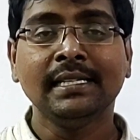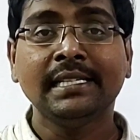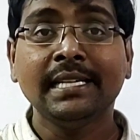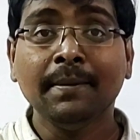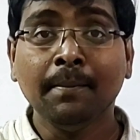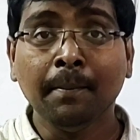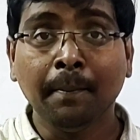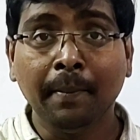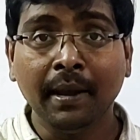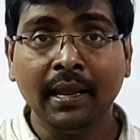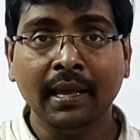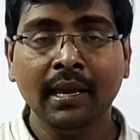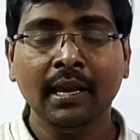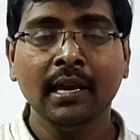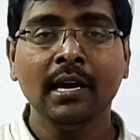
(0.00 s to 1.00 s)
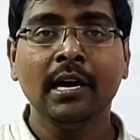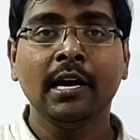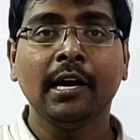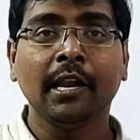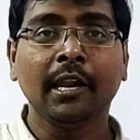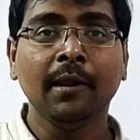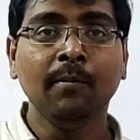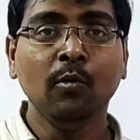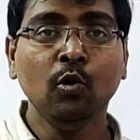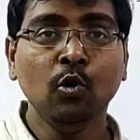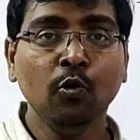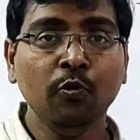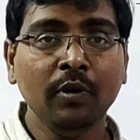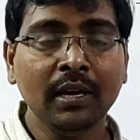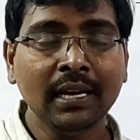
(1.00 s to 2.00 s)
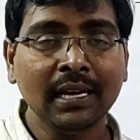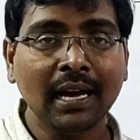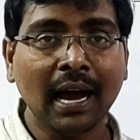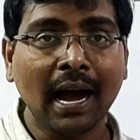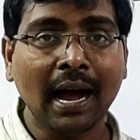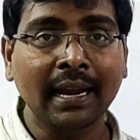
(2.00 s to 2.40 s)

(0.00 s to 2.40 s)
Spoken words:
Simply removing